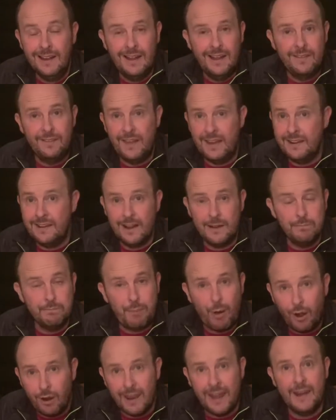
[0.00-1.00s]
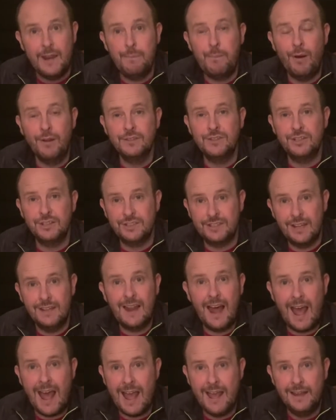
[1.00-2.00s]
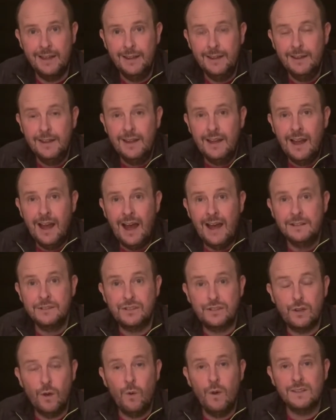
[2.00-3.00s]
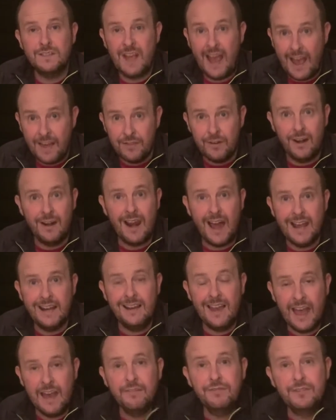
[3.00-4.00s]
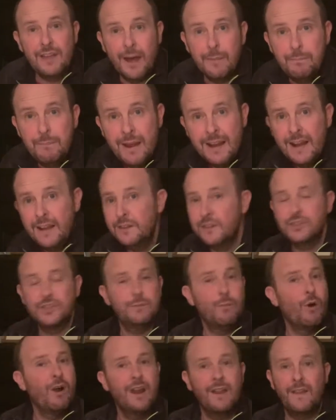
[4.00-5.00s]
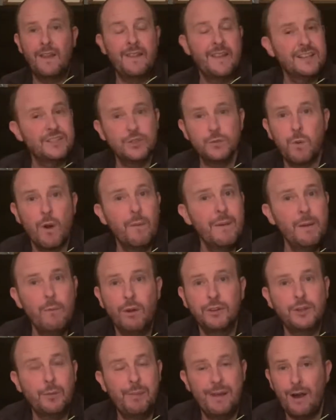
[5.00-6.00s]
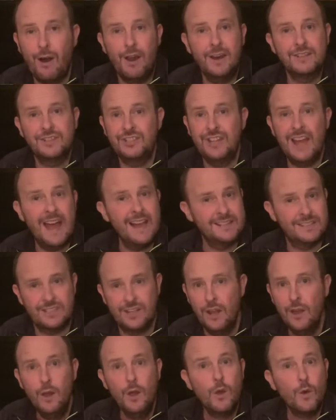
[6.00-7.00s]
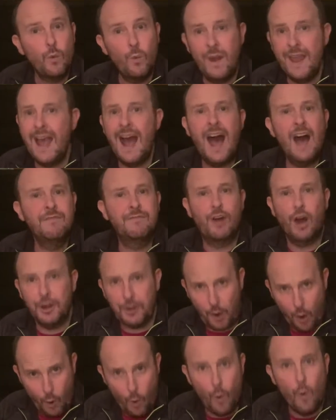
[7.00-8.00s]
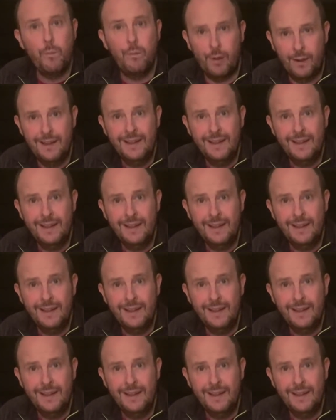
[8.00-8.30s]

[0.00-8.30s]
They didn't pull any punches today. And so as Heather and I left that meeting this morning, and this is where we want to be honest, yes, we have got hope